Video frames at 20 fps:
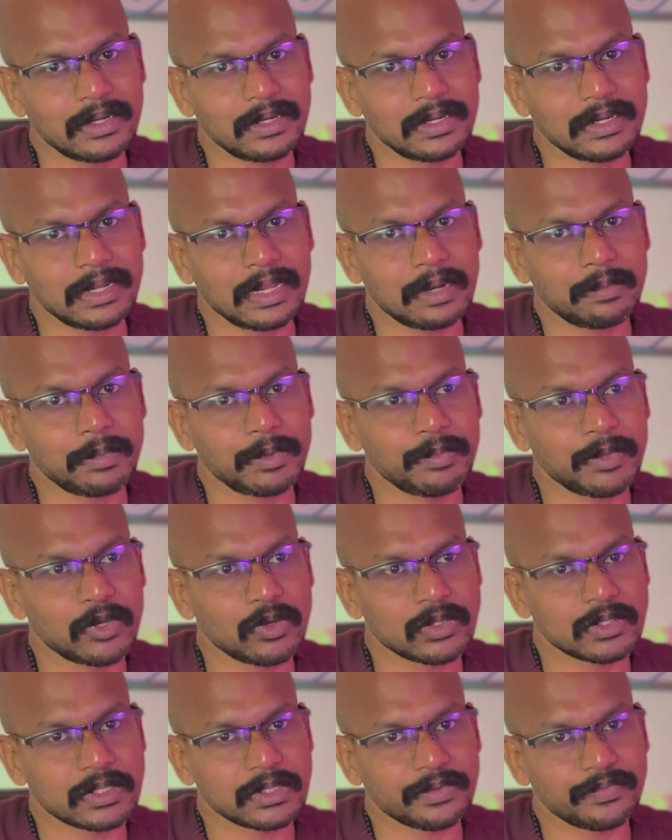it can be
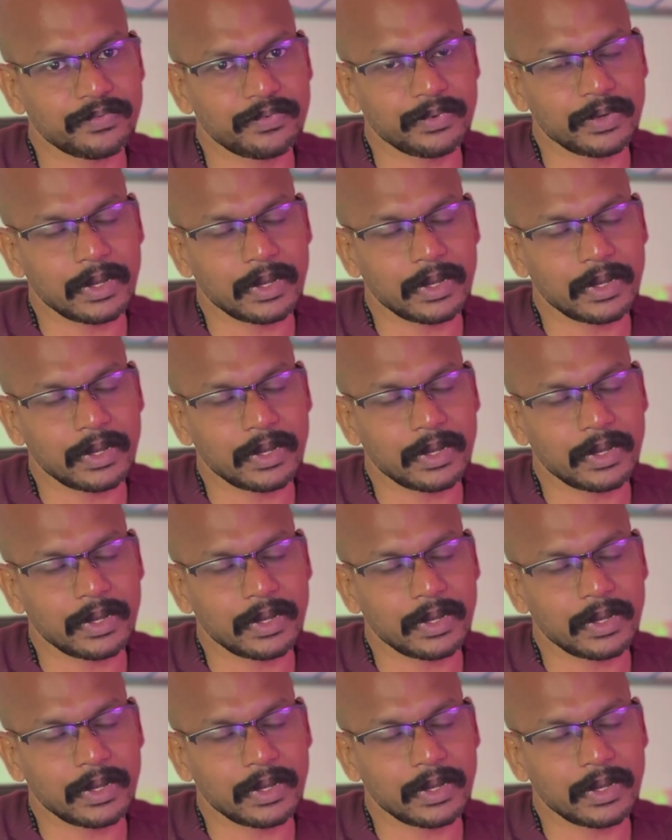because of